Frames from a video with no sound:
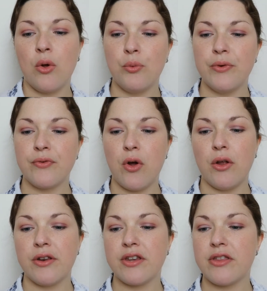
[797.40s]
We've
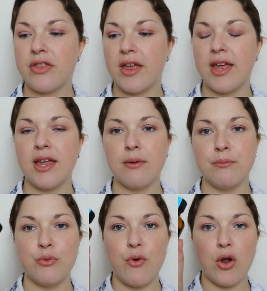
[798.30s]
got the
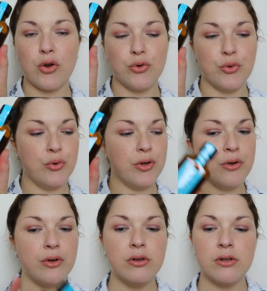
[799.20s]
Moroccan
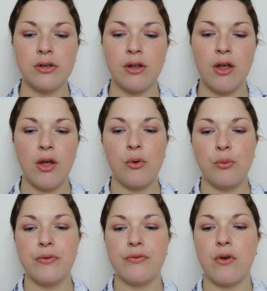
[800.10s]
oil.
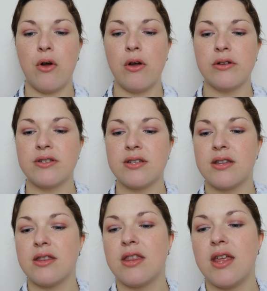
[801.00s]
We've got
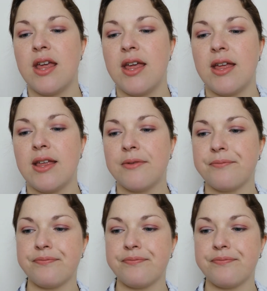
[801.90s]
the